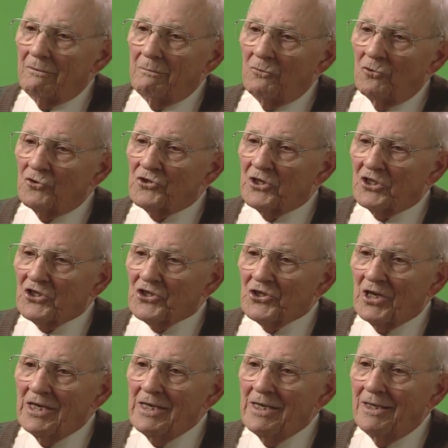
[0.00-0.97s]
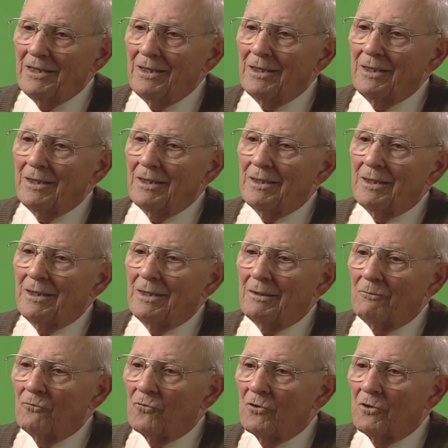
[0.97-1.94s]
most exciting
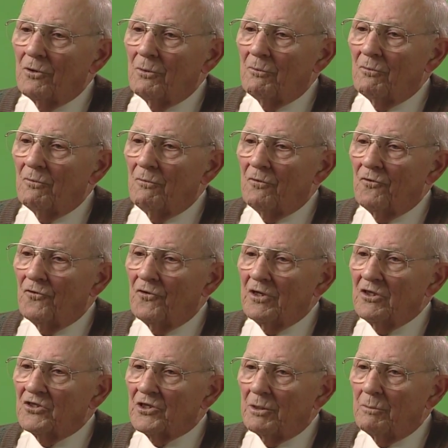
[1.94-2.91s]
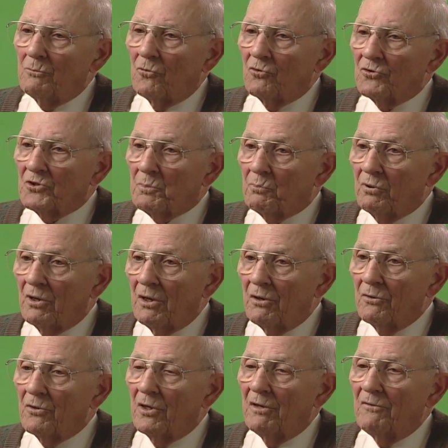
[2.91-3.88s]
and one of the things I'm most
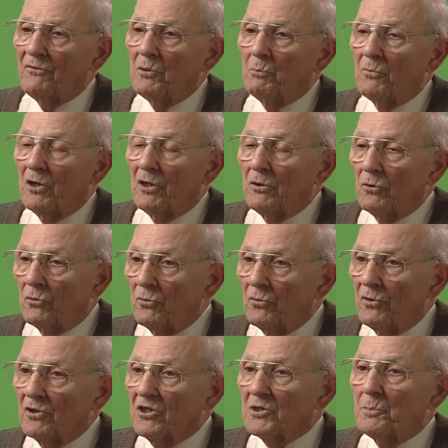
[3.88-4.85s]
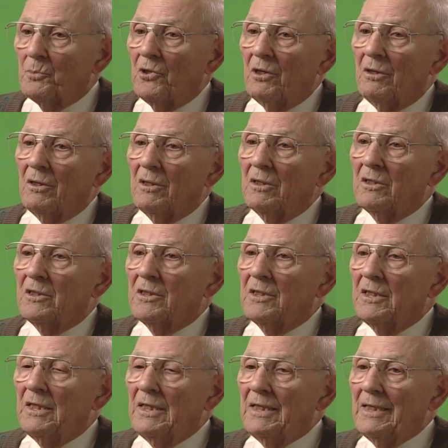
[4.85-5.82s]
proud of in my own experience
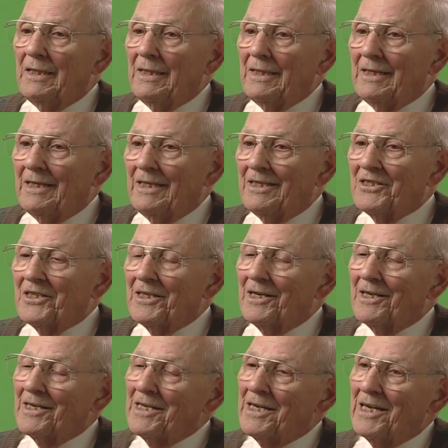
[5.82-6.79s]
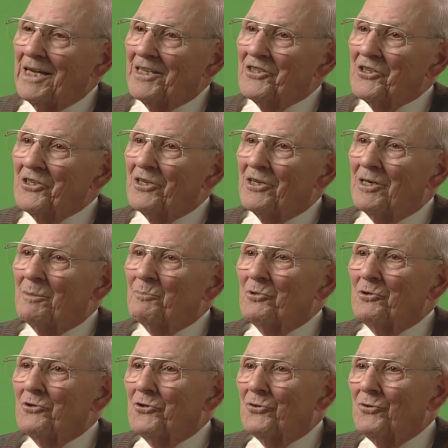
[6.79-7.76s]
is that I had the
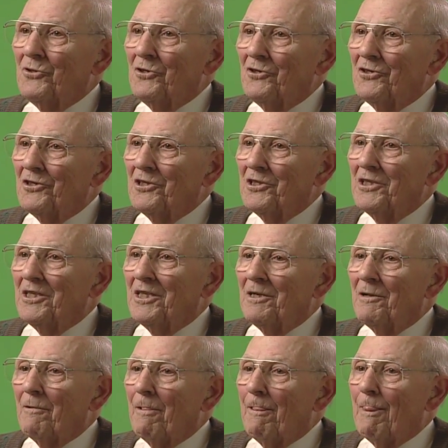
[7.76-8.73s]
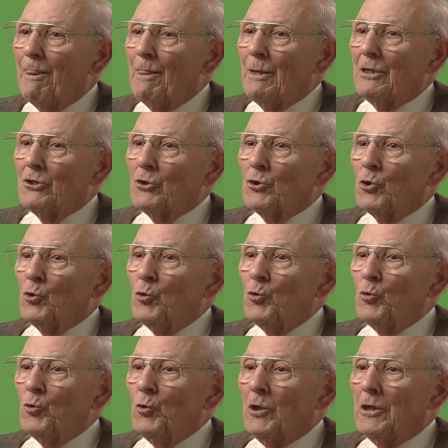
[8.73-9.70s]
opportunity
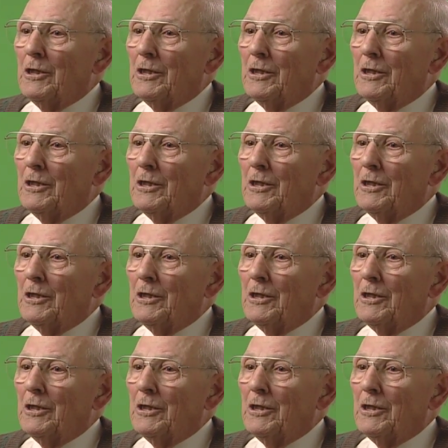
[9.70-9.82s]
to